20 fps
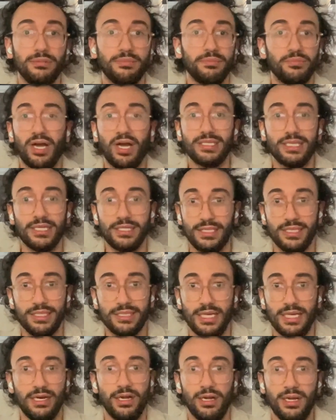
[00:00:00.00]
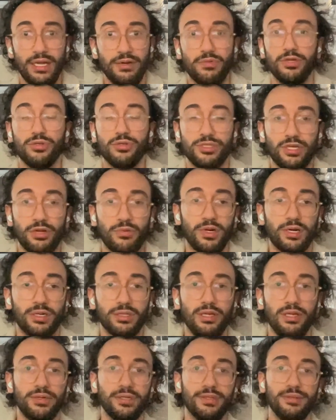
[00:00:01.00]
processes and reduce our
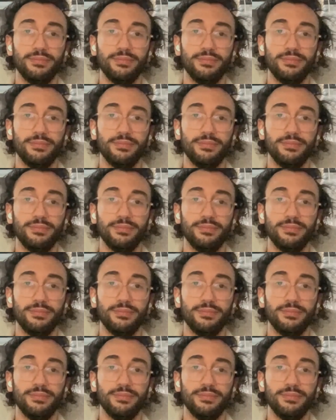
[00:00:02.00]
workload.